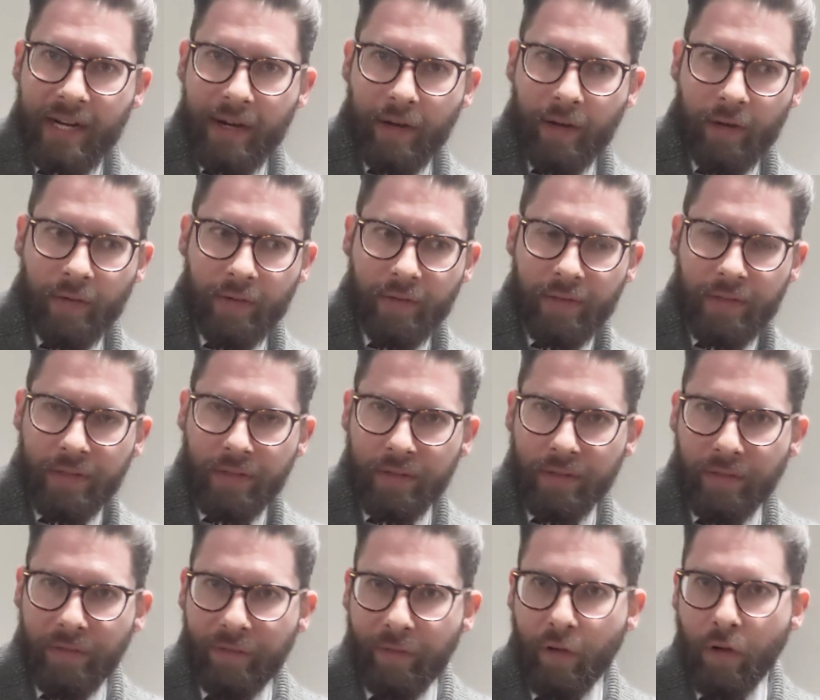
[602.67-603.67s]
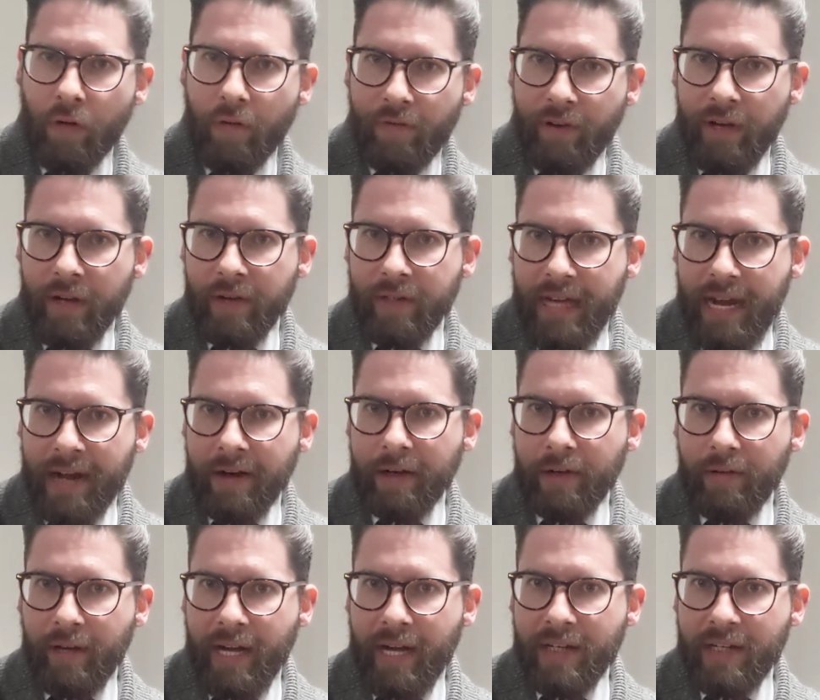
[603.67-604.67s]
down over a series of 4 videos how to
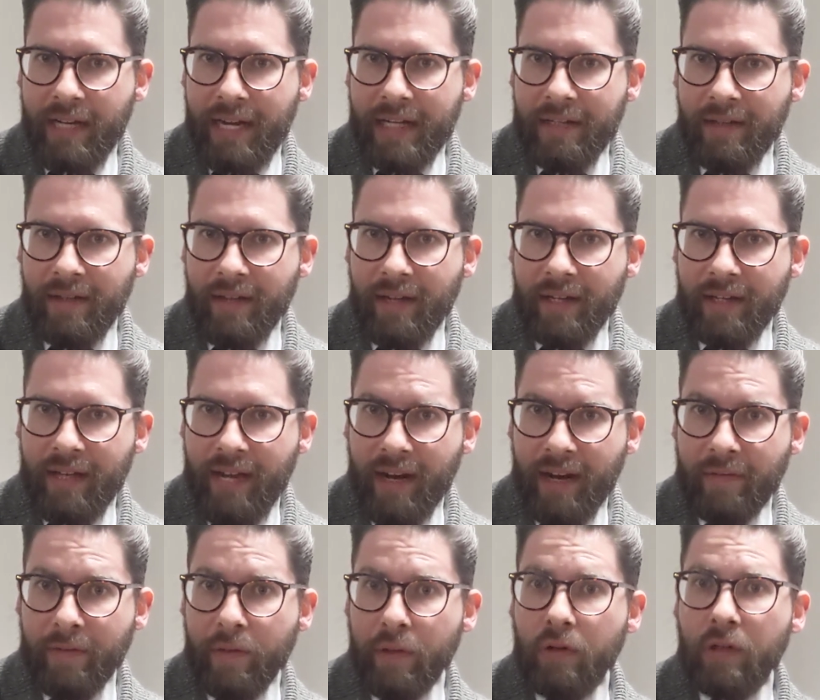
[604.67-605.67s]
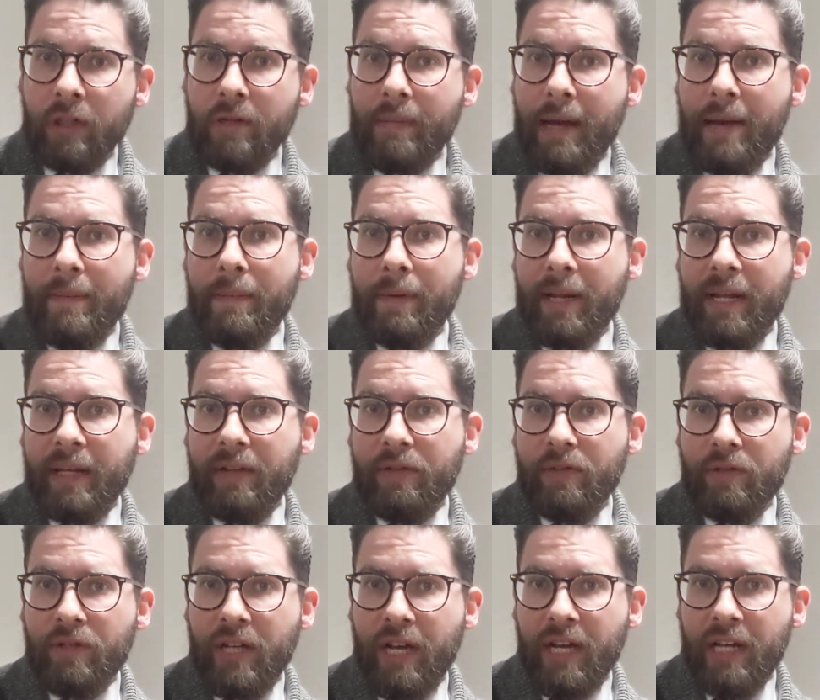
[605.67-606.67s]
create jazz lines, and I've talked about playing
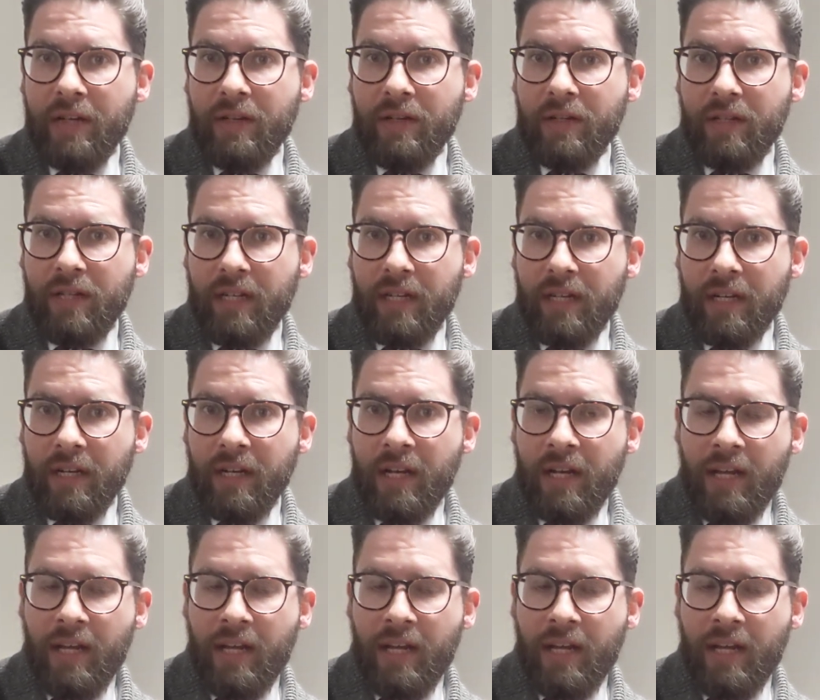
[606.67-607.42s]
through changes in